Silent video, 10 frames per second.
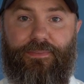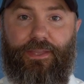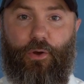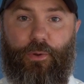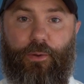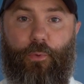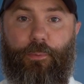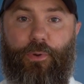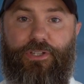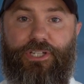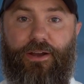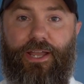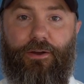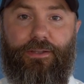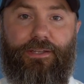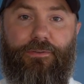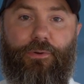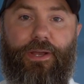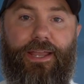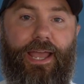Oh, and one more shout out. If you
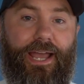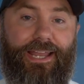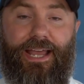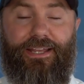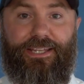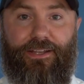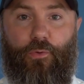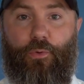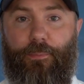like kayaking or